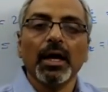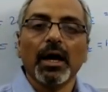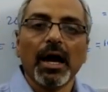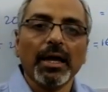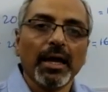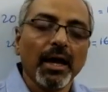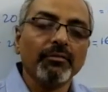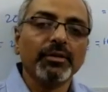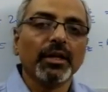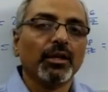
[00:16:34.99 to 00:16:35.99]
I have
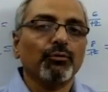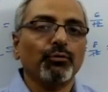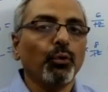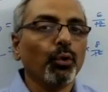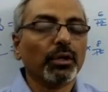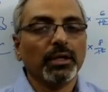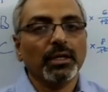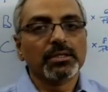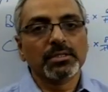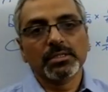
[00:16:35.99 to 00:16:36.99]
taken 4
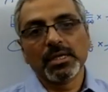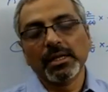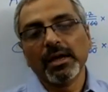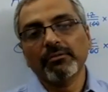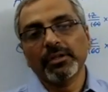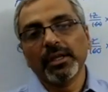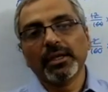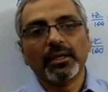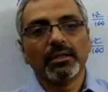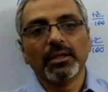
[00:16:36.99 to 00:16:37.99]
cases and I have
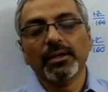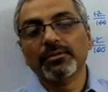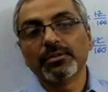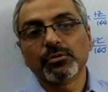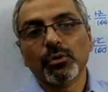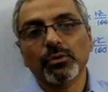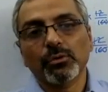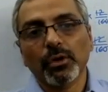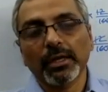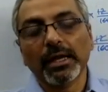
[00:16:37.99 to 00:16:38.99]
taken the interest on
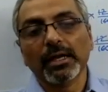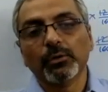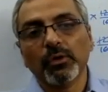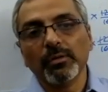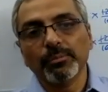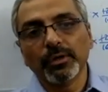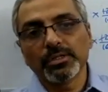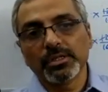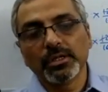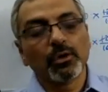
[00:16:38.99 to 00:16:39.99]
drawing at 12%
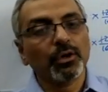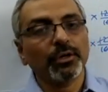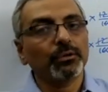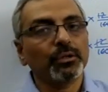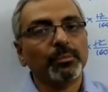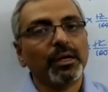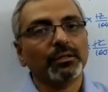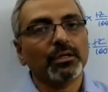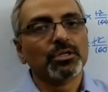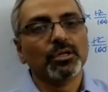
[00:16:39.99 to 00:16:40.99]
according to the
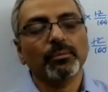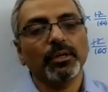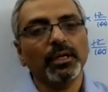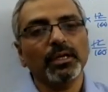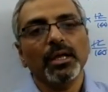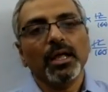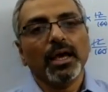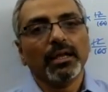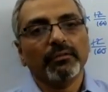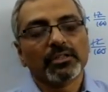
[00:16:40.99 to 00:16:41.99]
partnership deed,
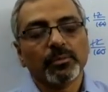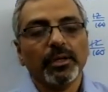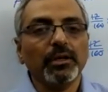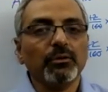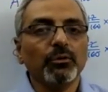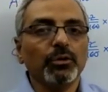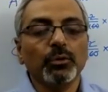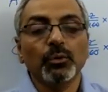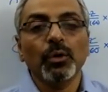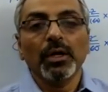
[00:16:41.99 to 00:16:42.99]
and I have explained to
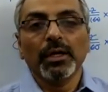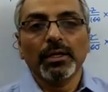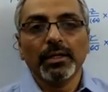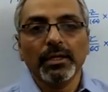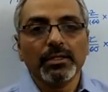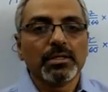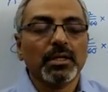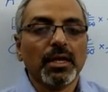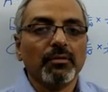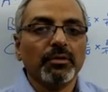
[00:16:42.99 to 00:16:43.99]
you in each and
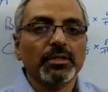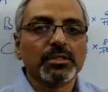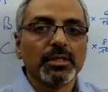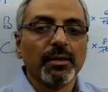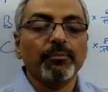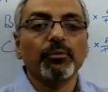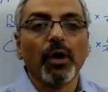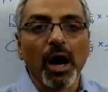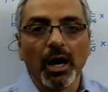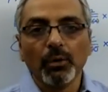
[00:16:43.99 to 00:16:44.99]
every step
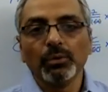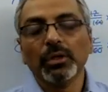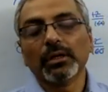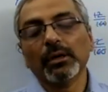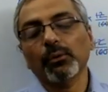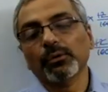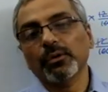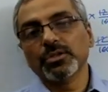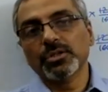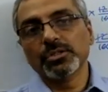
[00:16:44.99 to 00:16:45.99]
how the
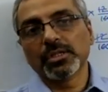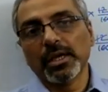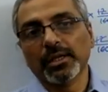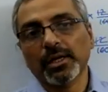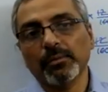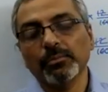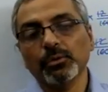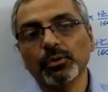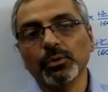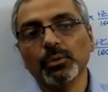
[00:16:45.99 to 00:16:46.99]
questions can come
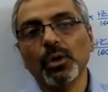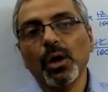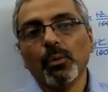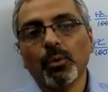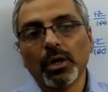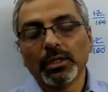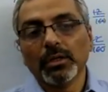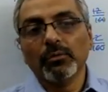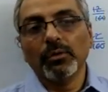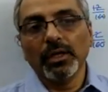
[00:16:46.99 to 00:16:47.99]
to you, what are
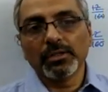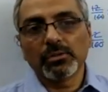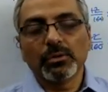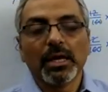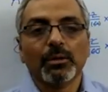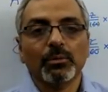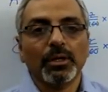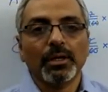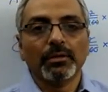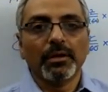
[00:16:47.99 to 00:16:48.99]
the ways to
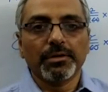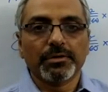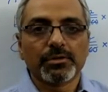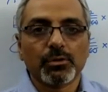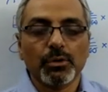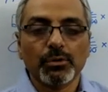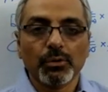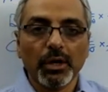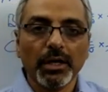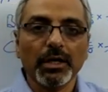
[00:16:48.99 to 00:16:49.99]
calculate the interest on
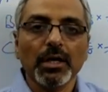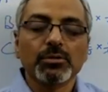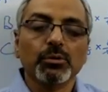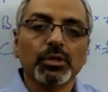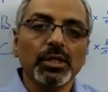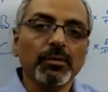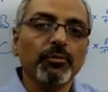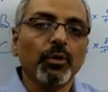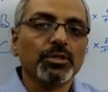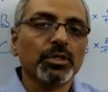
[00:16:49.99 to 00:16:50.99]
drawing. So keep
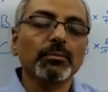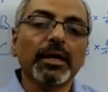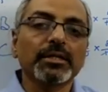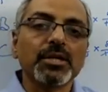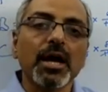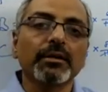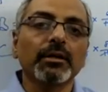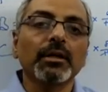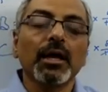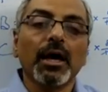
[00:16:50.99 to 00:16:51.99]
watching my
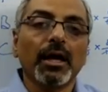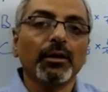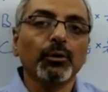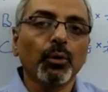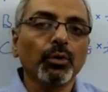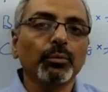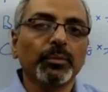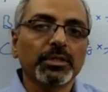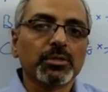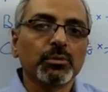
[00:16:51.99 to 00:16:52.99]
channel and don't
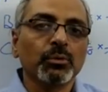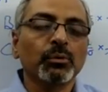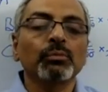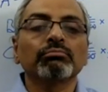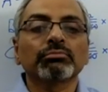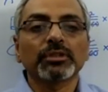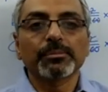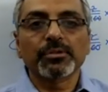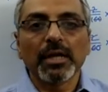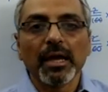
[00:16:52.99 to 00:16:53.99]
miss to
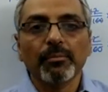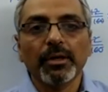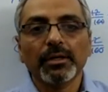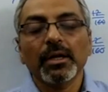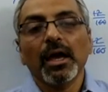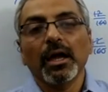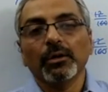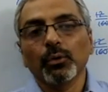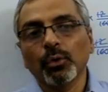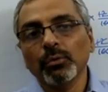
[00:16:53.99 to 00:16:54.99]
subscribe it and
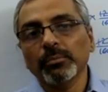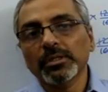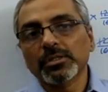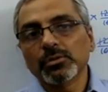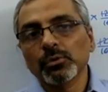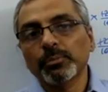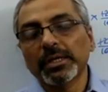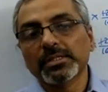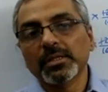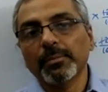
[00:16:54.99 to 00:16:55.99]
don't miss to
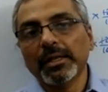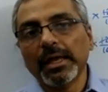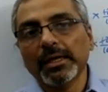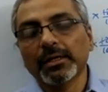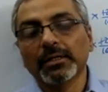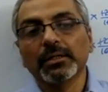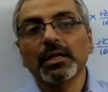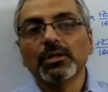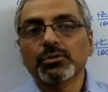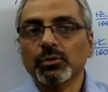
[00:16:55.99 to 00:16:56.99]
press the bell icon
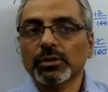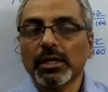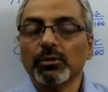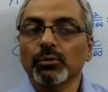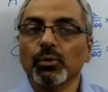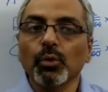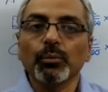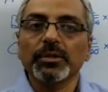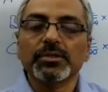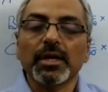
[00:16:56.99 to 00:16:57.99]
so that you don't
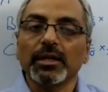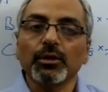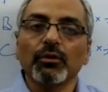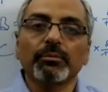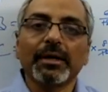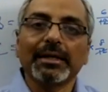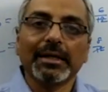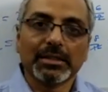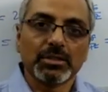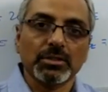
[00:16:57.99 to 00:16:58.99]
miss any of my
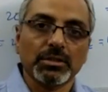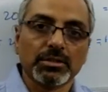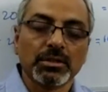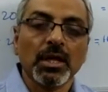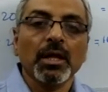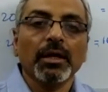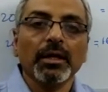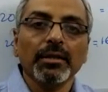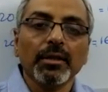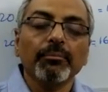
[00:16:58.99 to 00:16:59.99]
lectures.
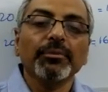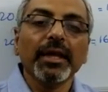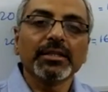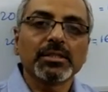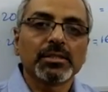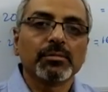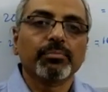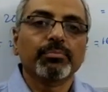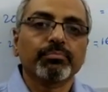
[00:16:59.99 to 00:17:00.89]
In the next